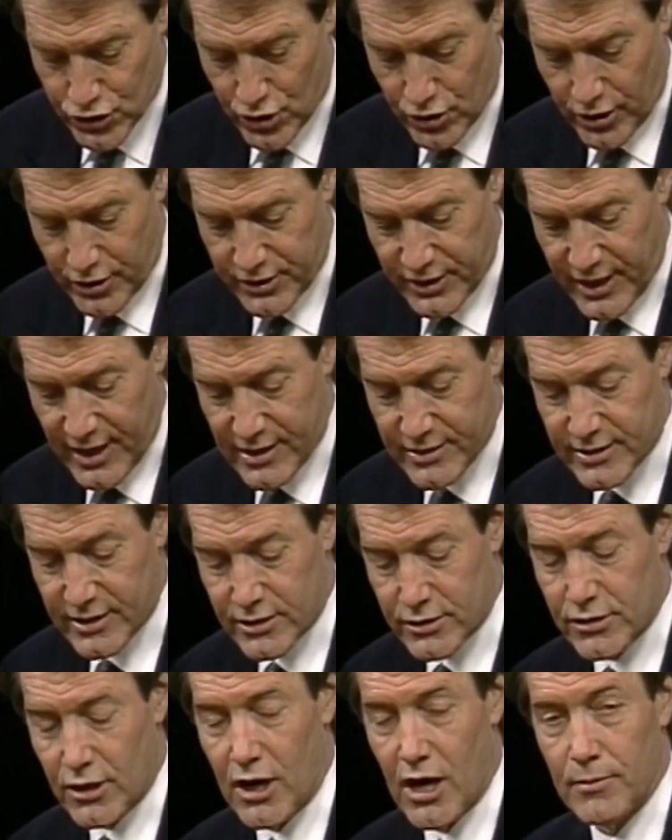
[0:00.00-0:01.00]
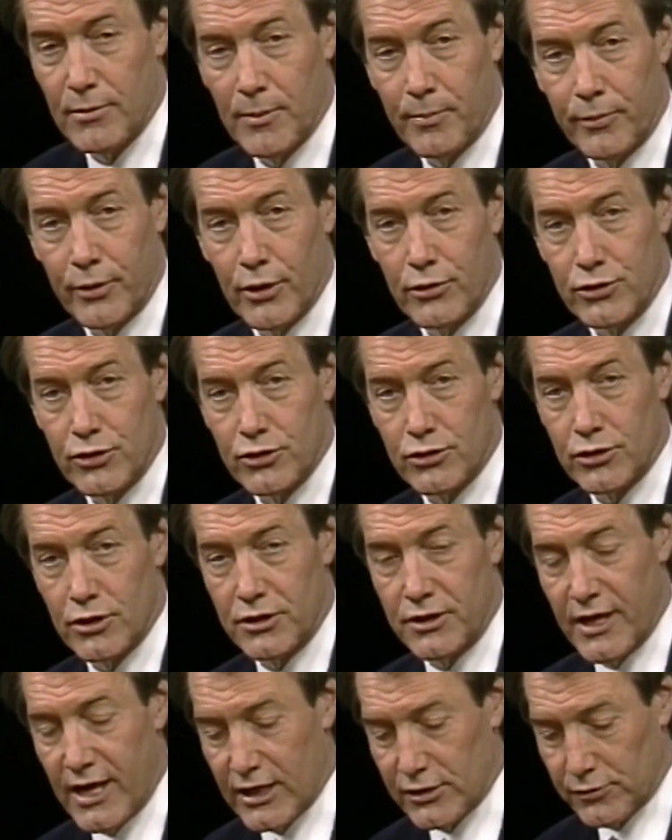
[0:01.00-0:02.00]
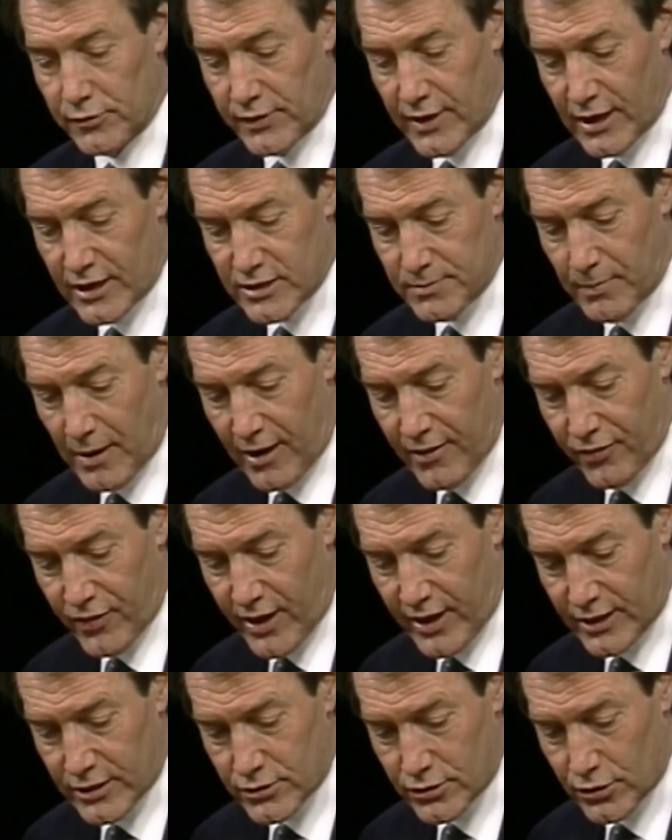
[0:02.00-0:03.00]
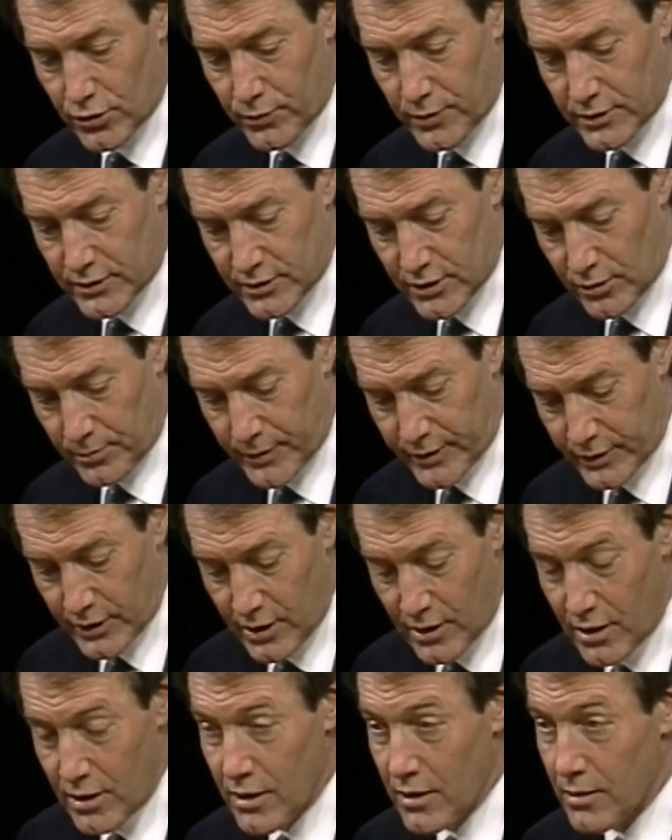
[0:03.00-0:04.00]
and Charlotte dance as Tom approaches to dance with Alice. My thanks to Whit Stillman.